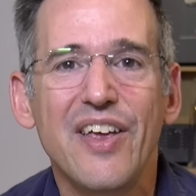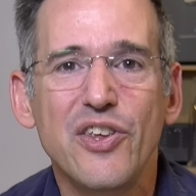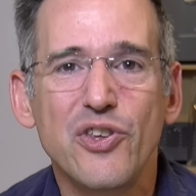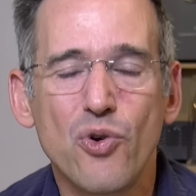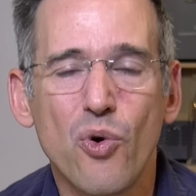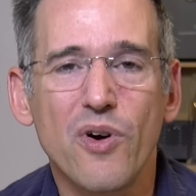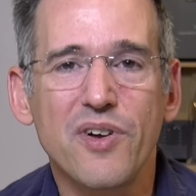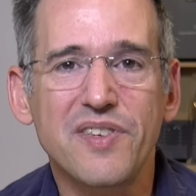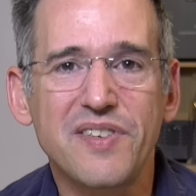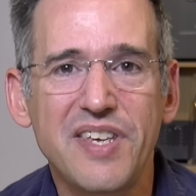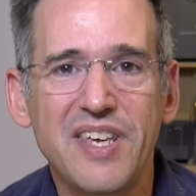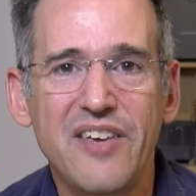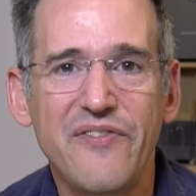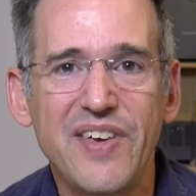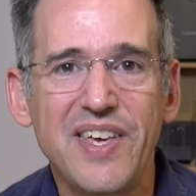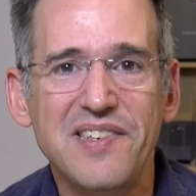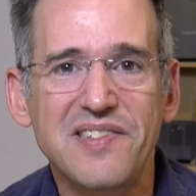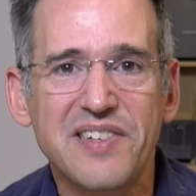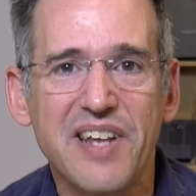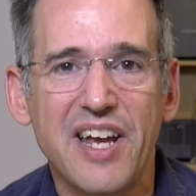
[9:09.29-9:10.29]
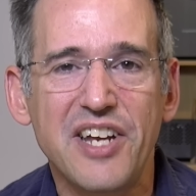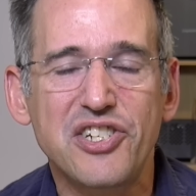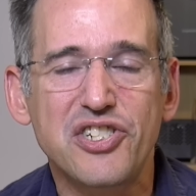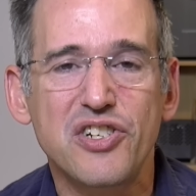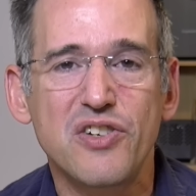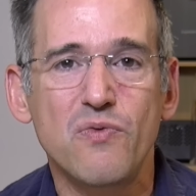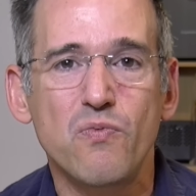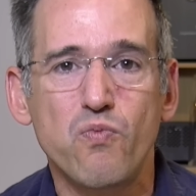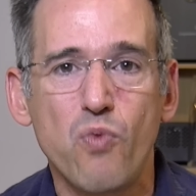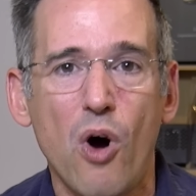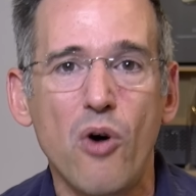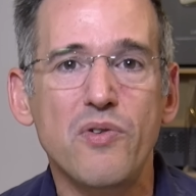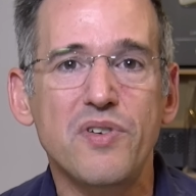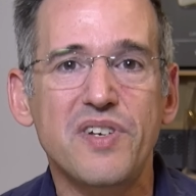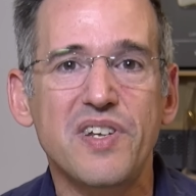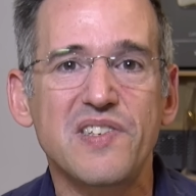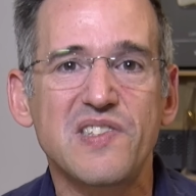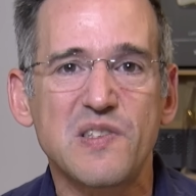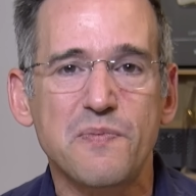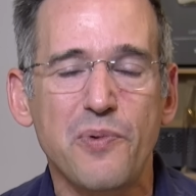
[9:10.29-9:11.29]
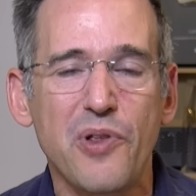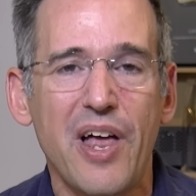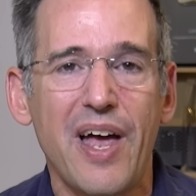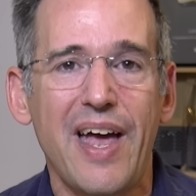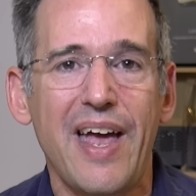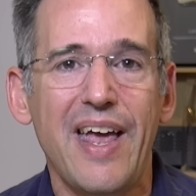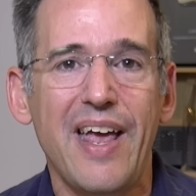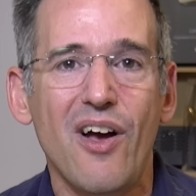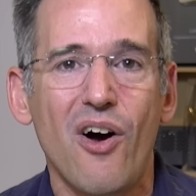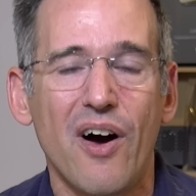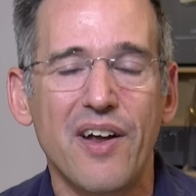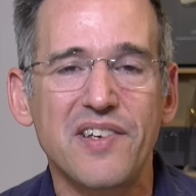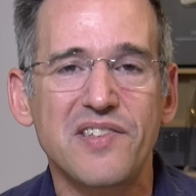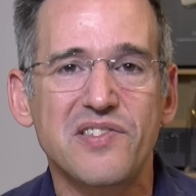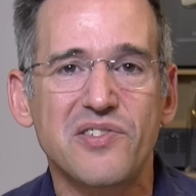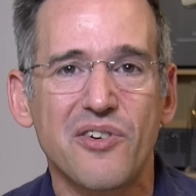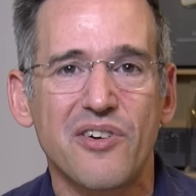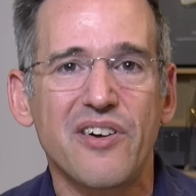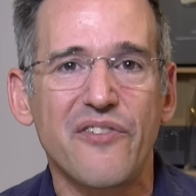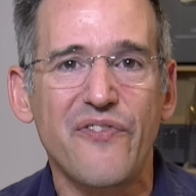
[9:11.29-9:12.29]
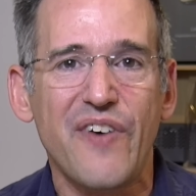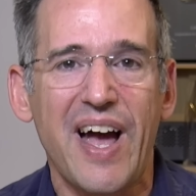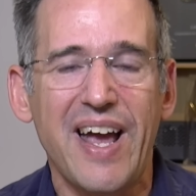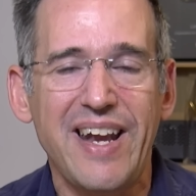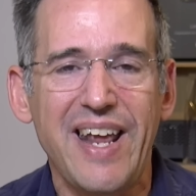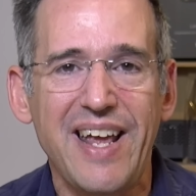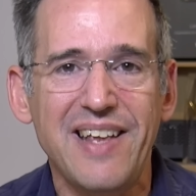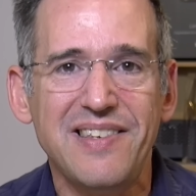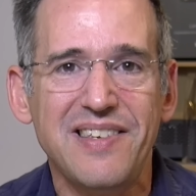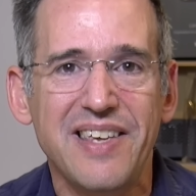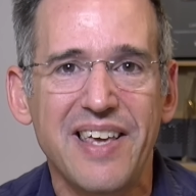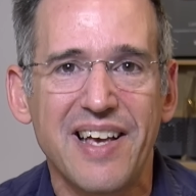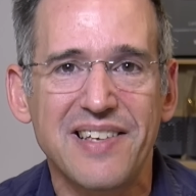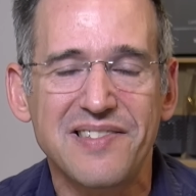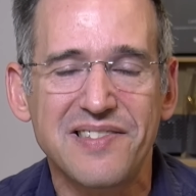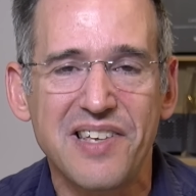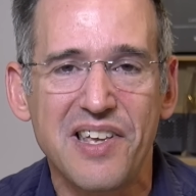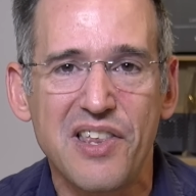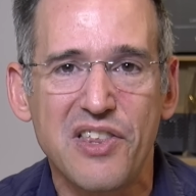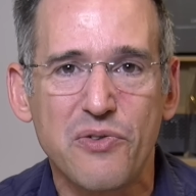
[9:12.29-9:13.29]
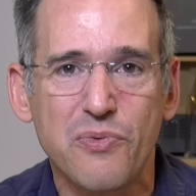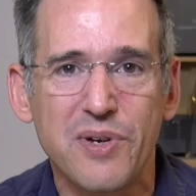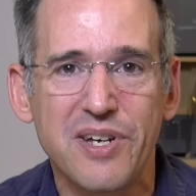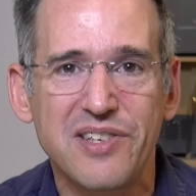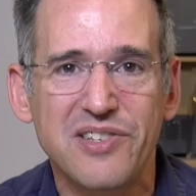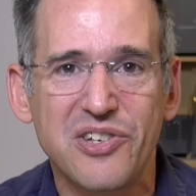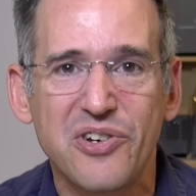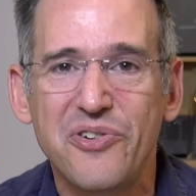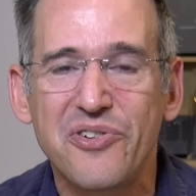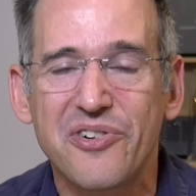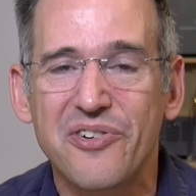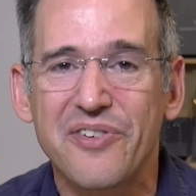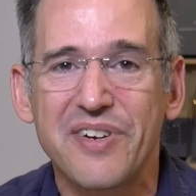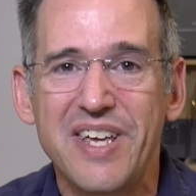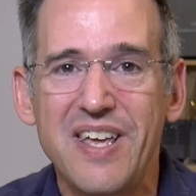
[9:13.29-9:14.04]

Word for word: your TV station won't display on a certified ATSC 3 tuner,